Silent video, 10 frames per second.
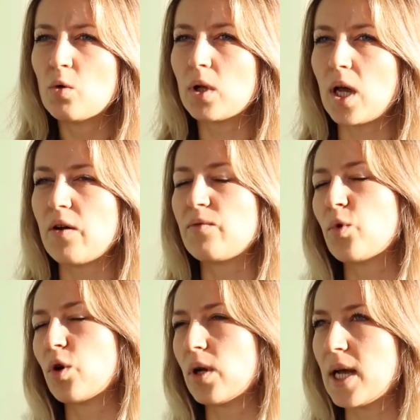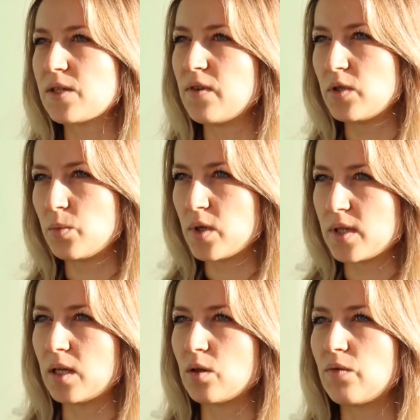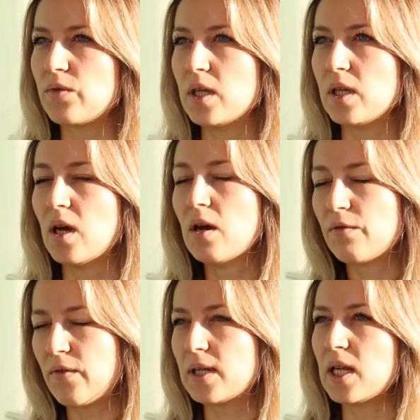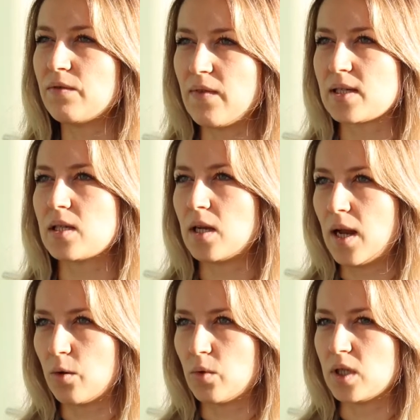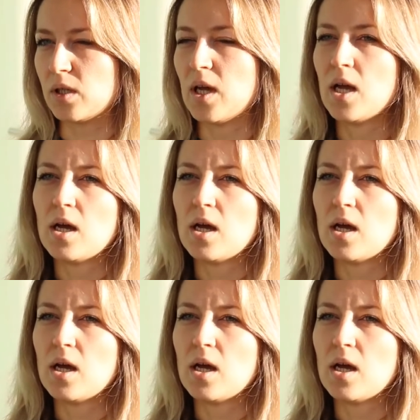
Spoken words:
we'll have more or less 50% of the fund invested in equity.